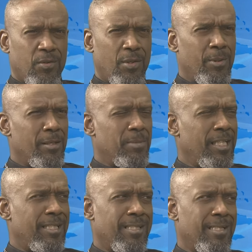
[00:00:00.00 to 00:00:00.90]
So he went
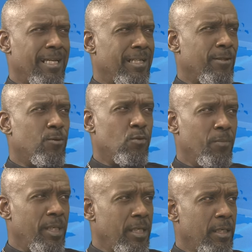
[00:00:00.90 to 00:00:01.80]
places like
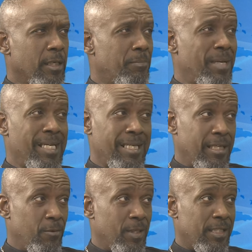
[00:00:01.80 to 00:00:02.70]
Dahomey and
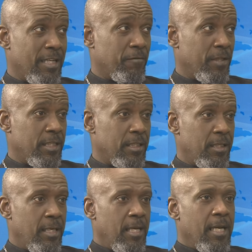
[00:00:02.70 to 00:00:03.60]
Benin in West Africa,